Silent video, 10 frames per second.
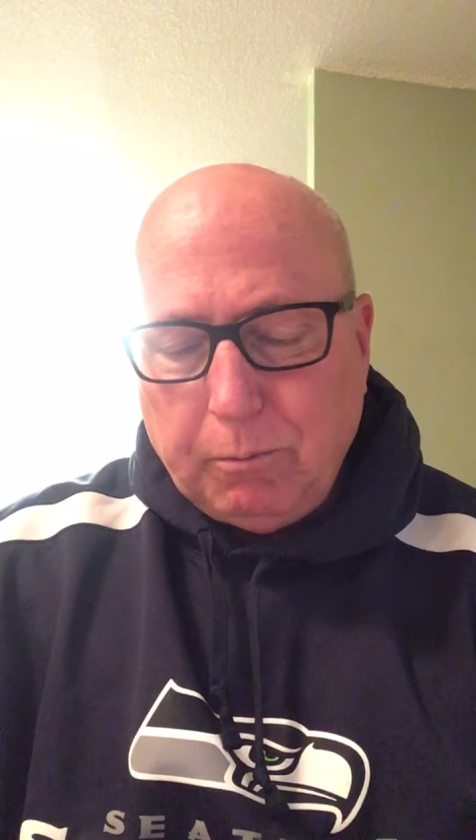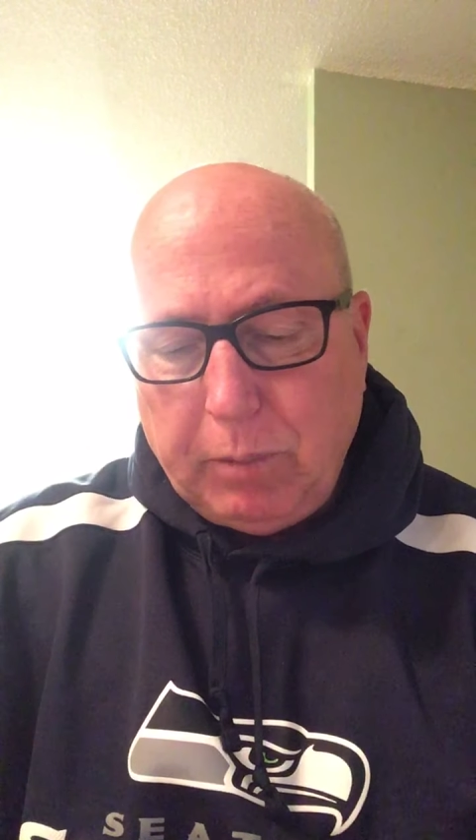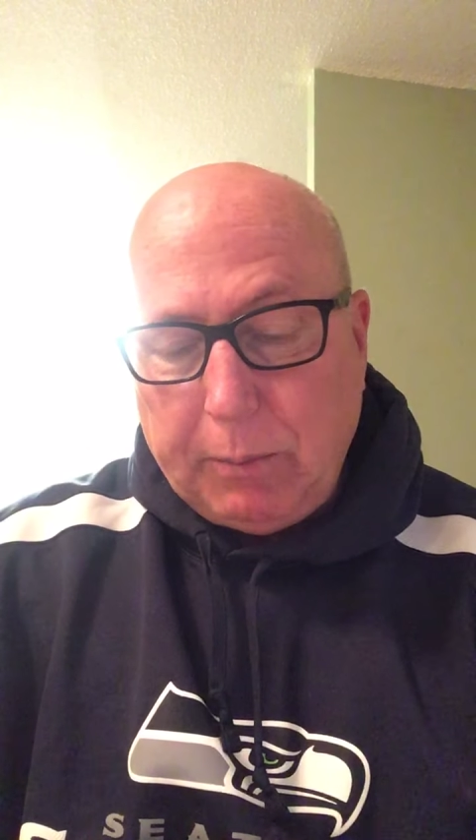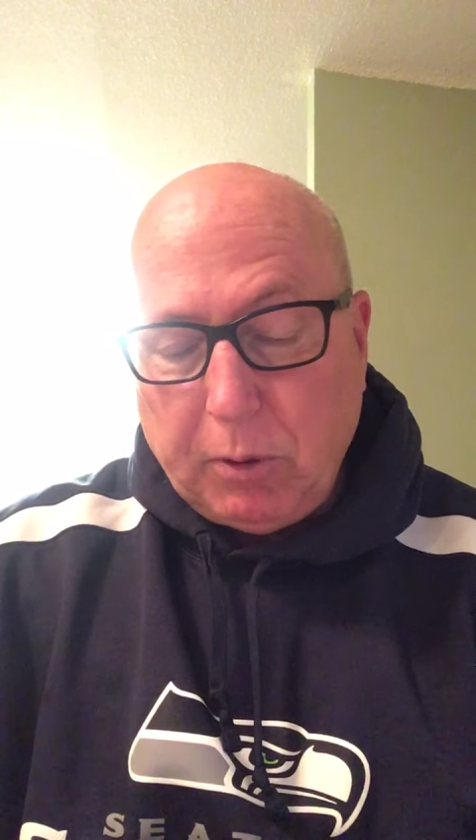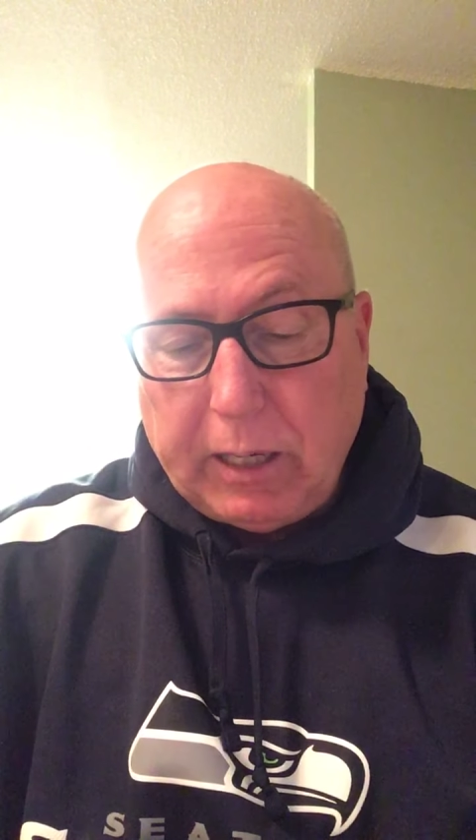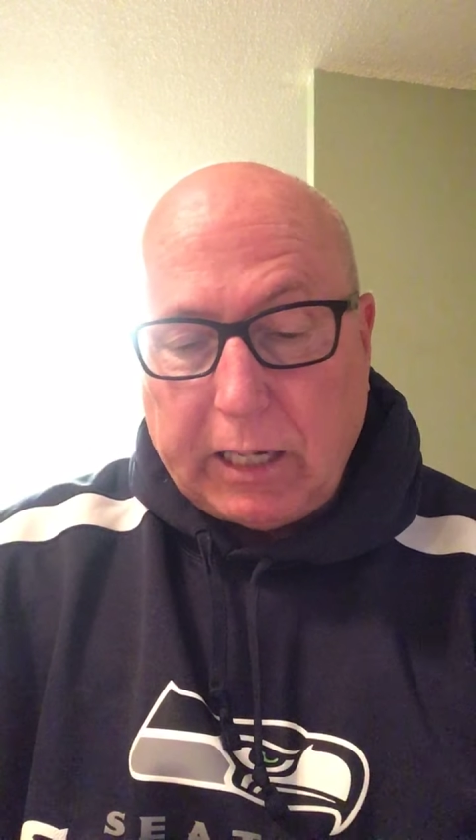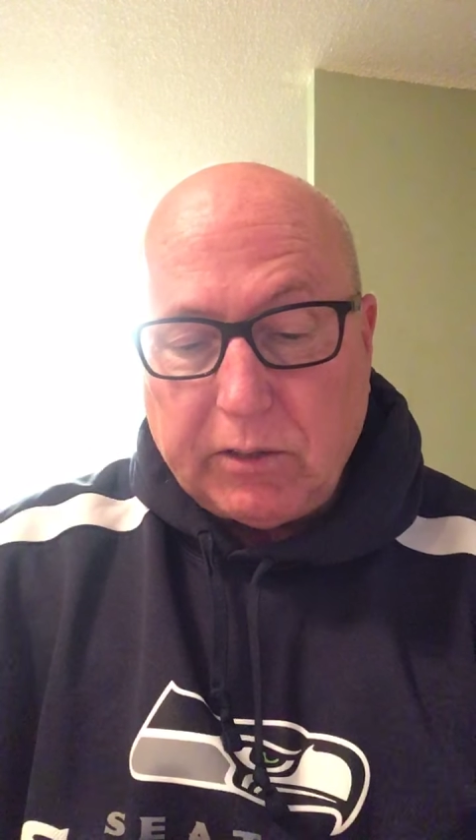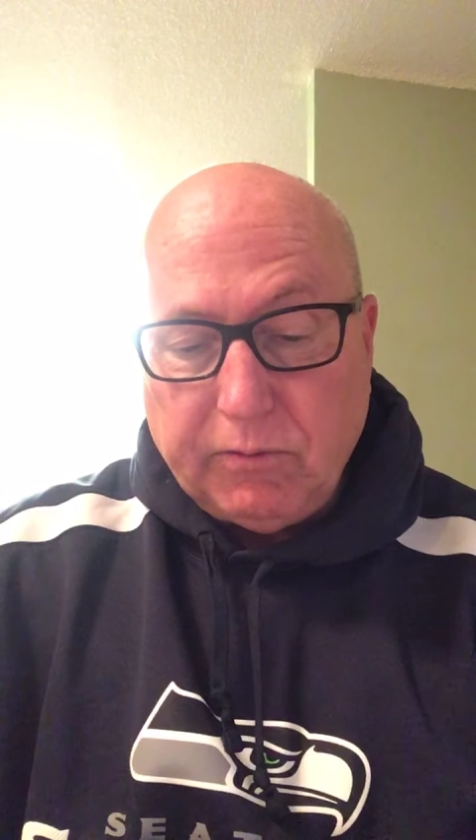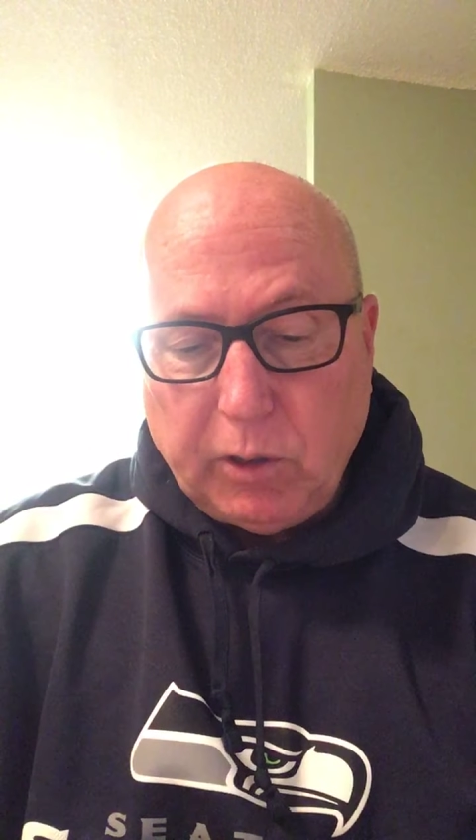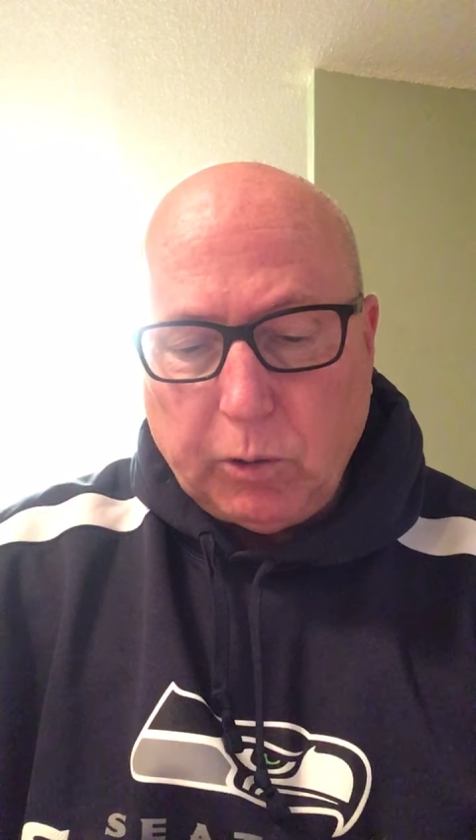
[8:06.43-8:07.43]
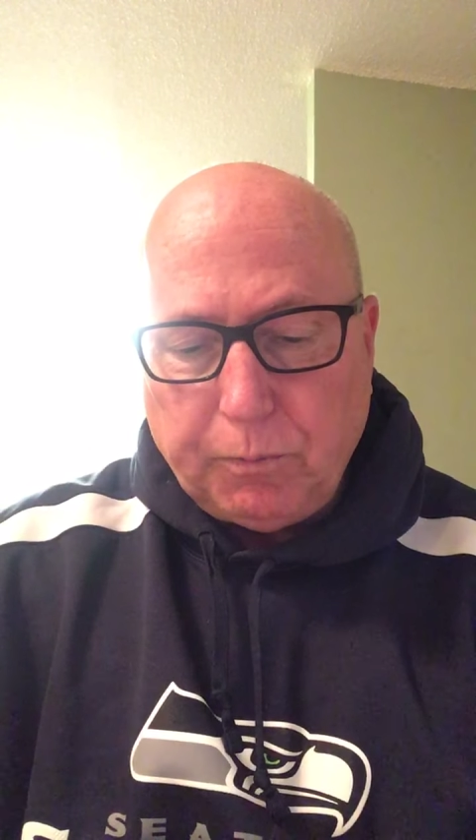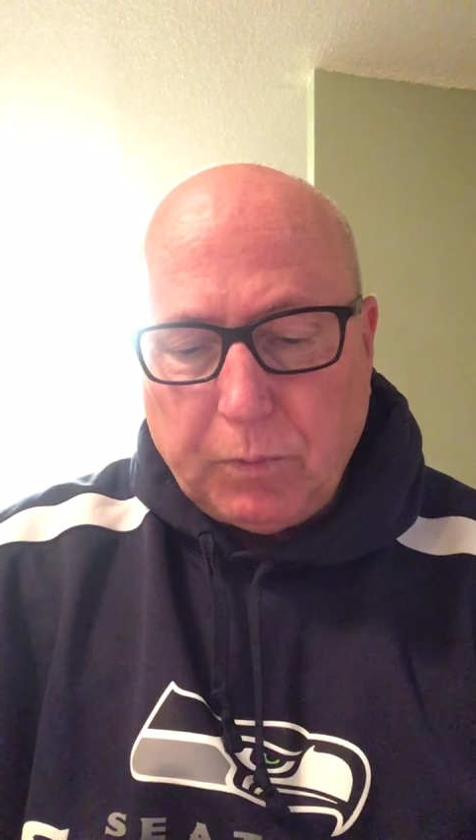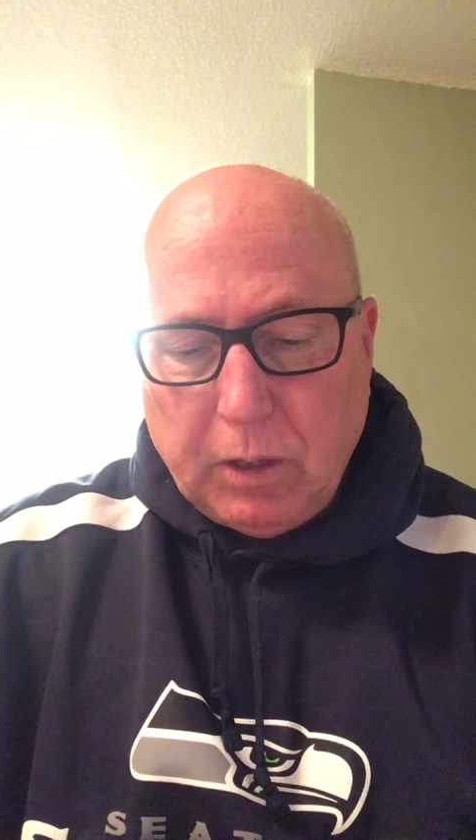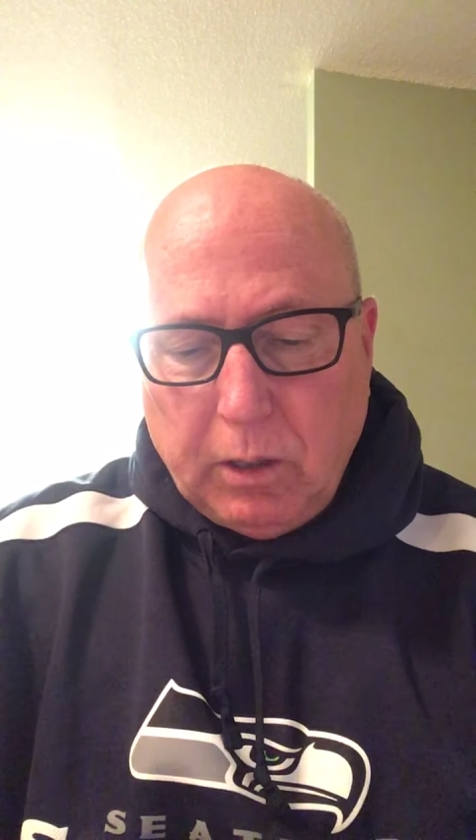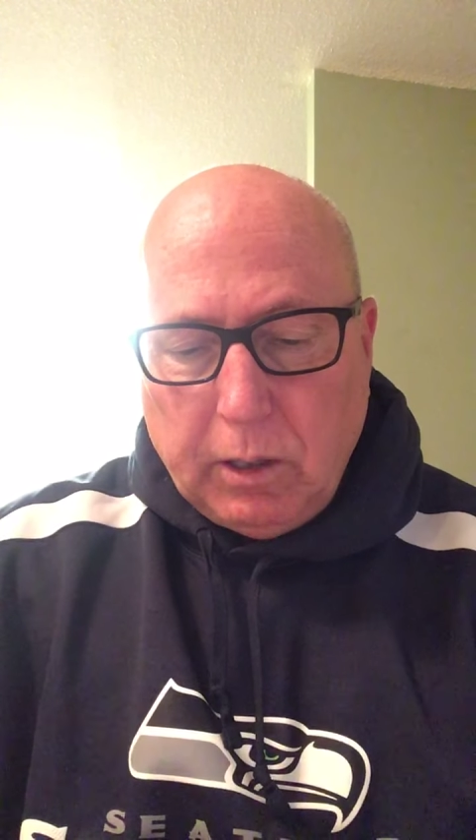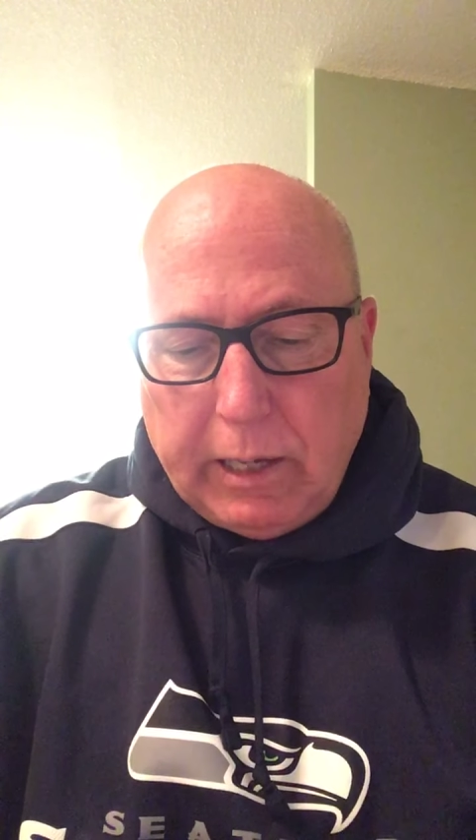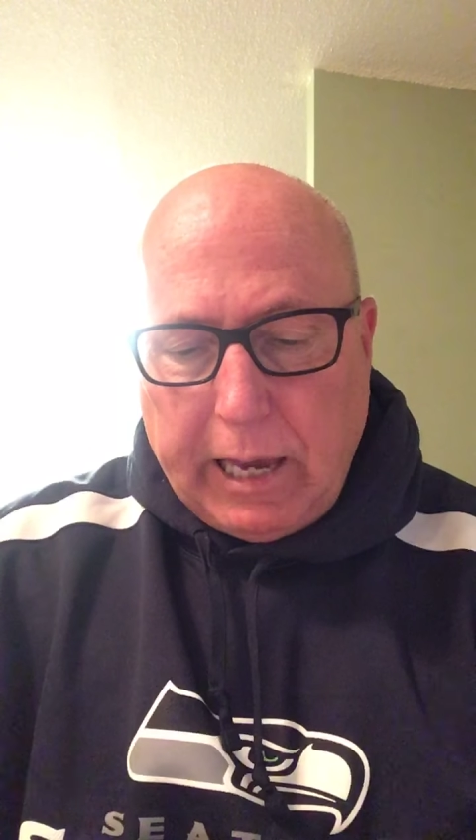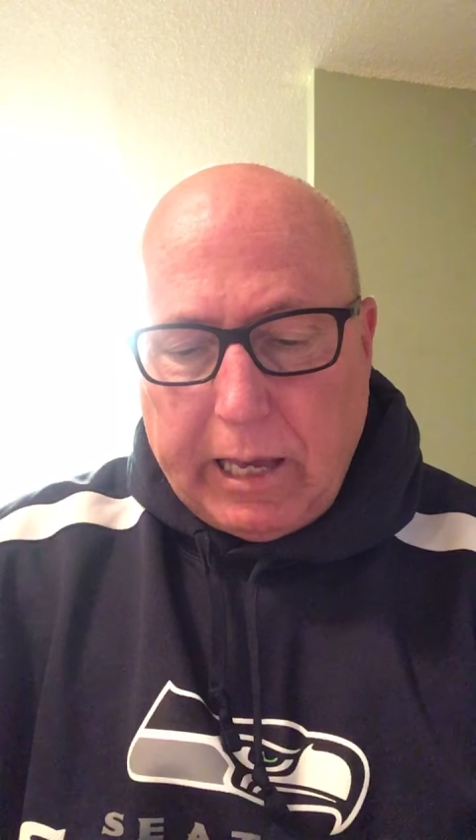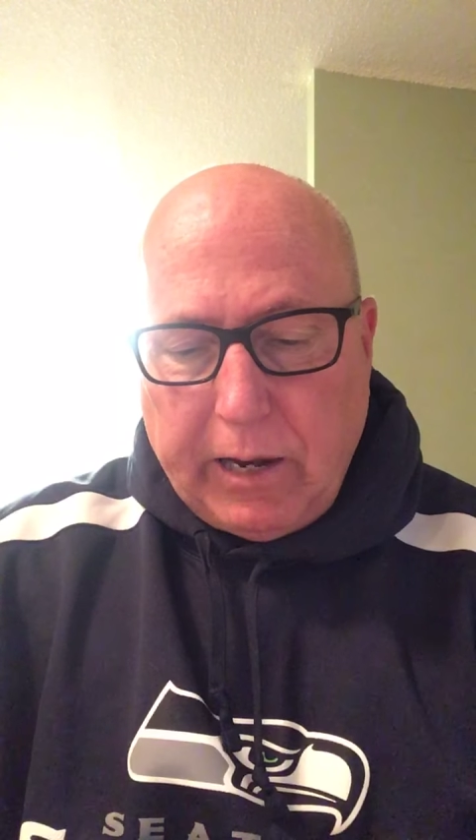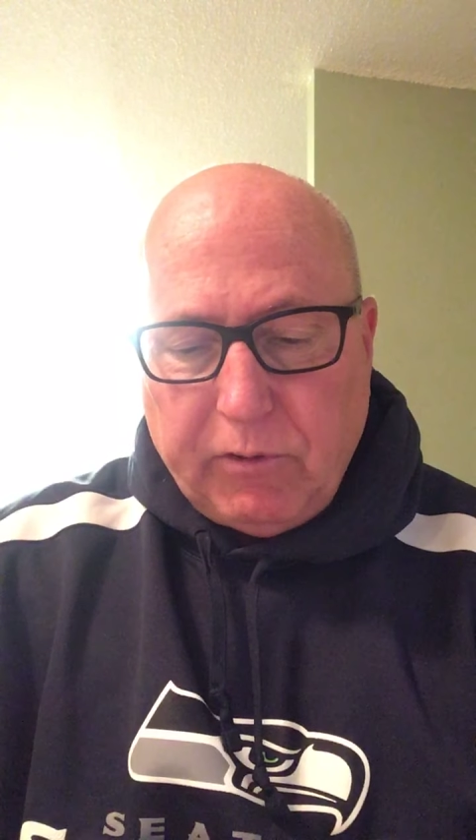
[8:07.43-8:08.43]
People got to vote,
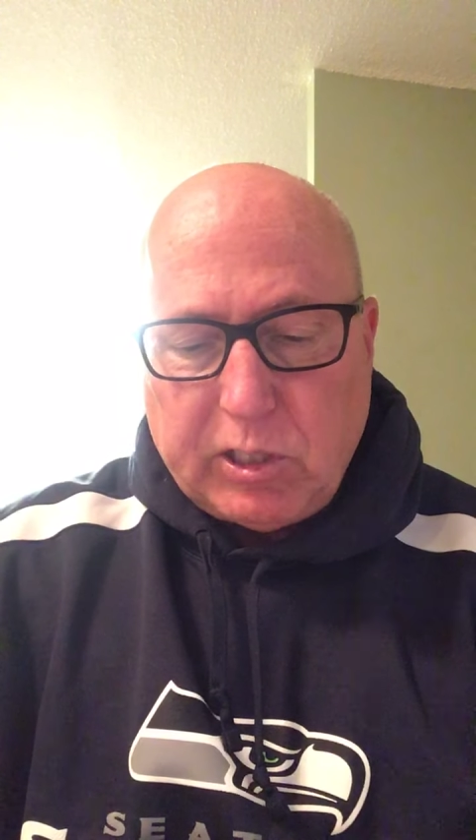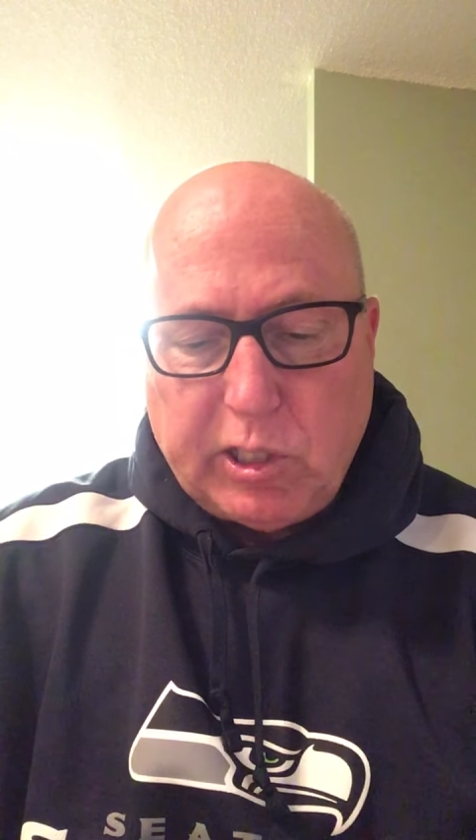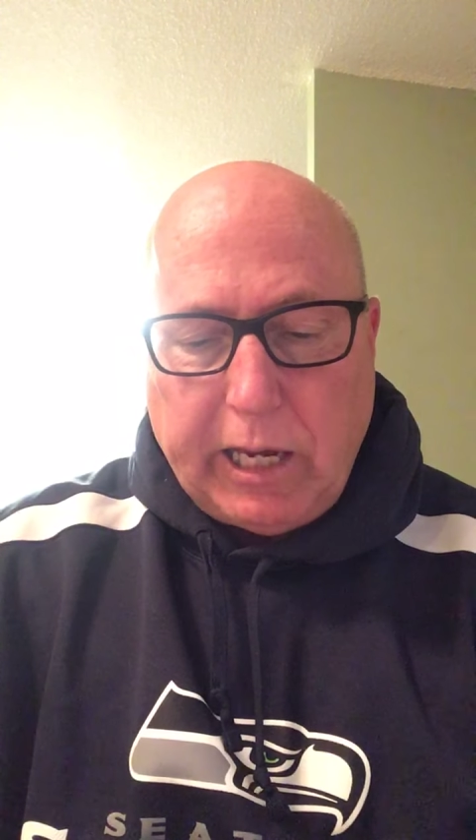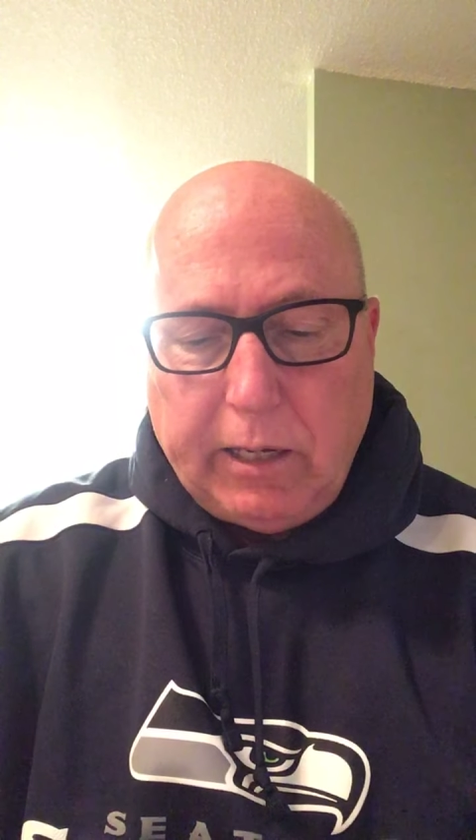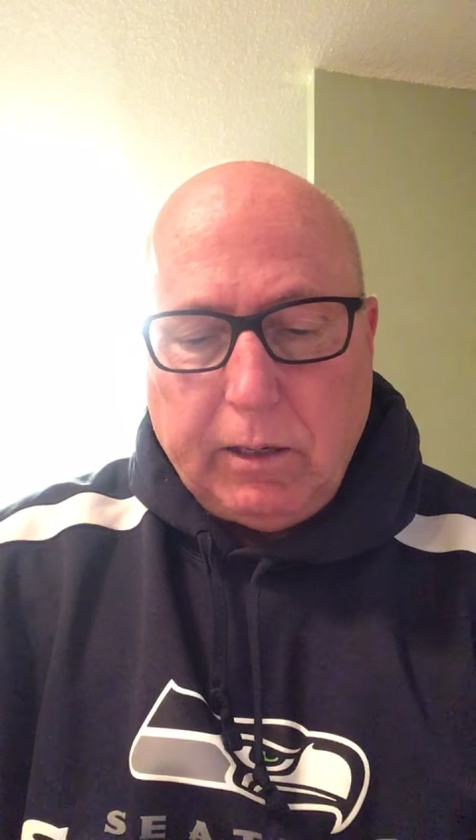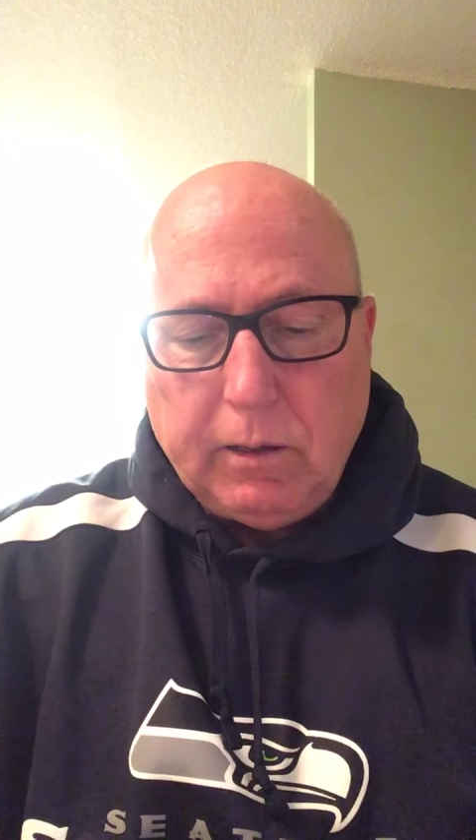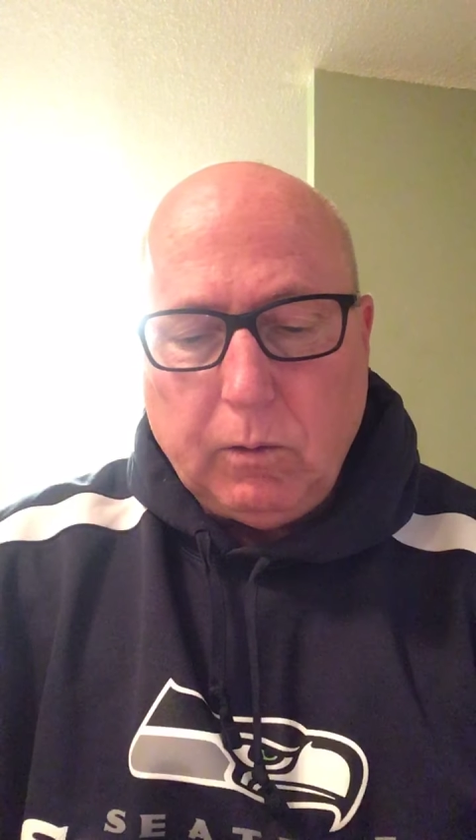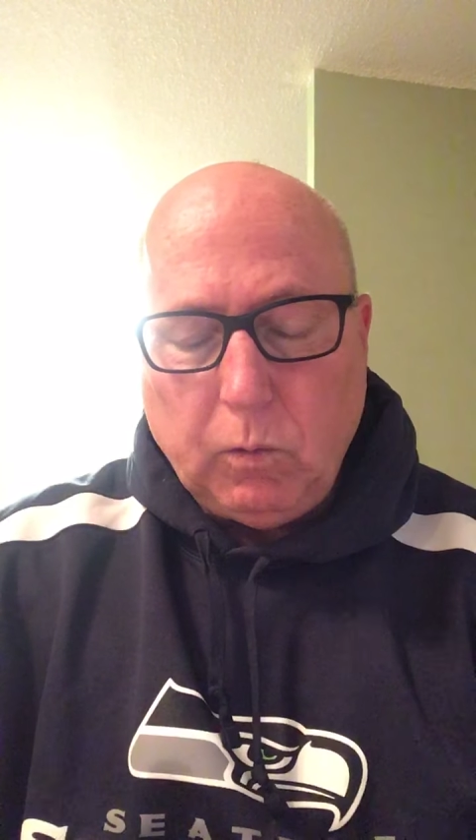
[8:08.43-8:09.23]
and every state